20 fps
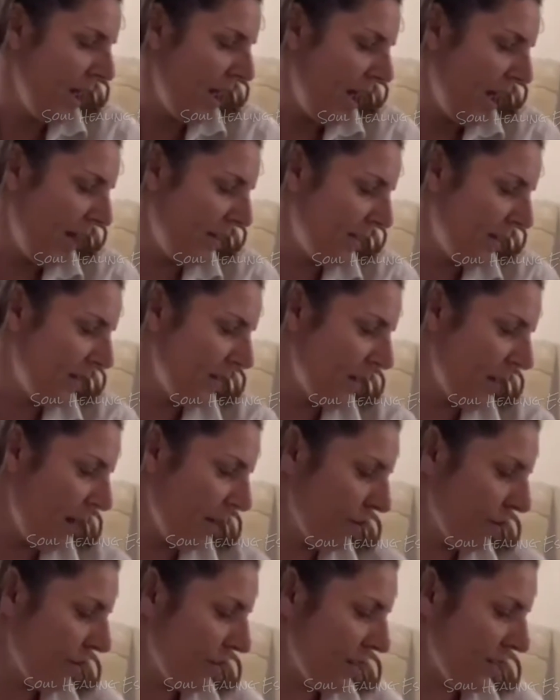And then the
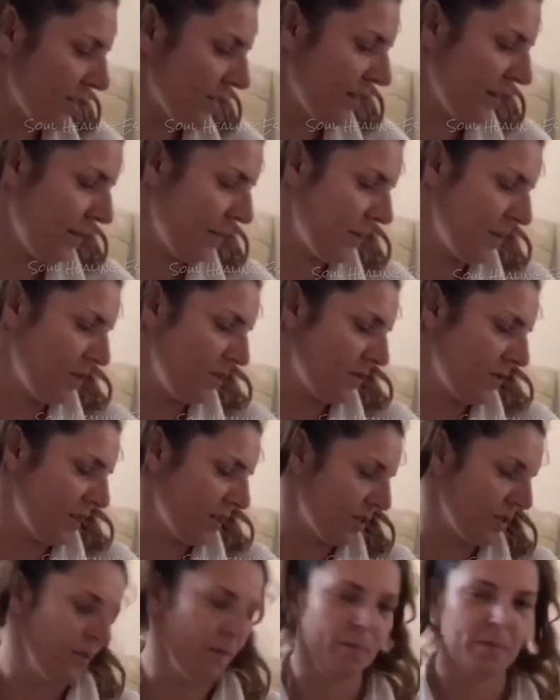other things that I've been
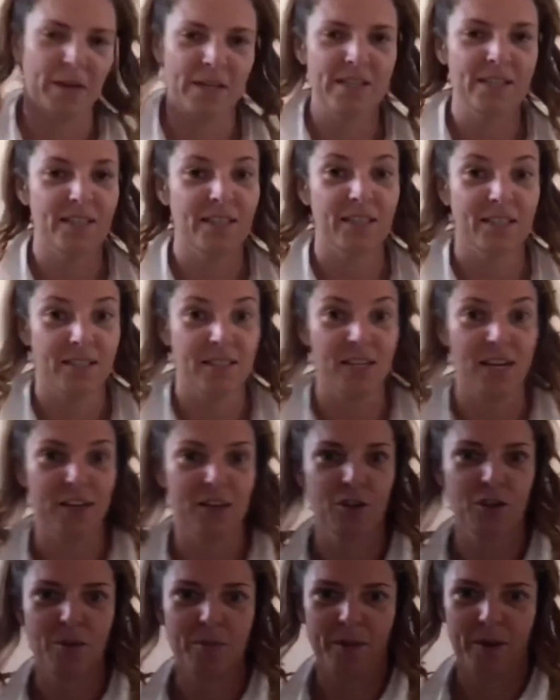using, so I'm basically
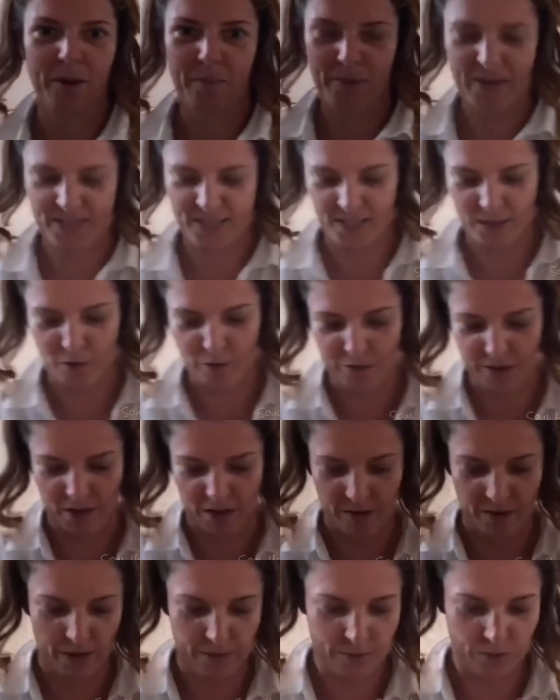telling you about my
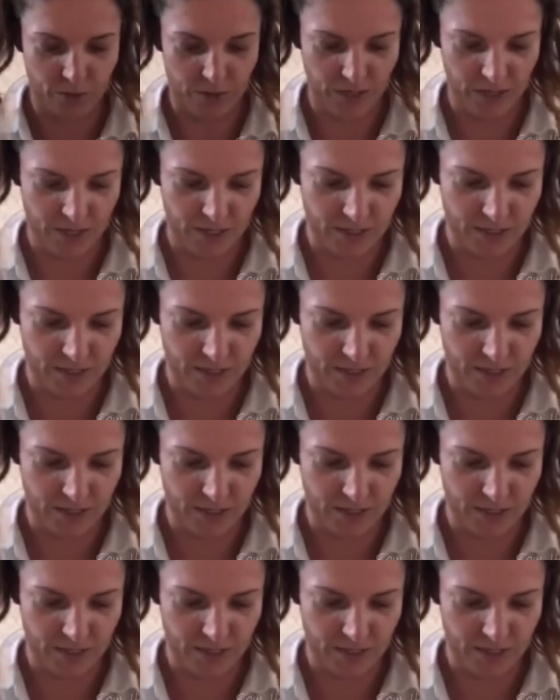self-care that I'm doing,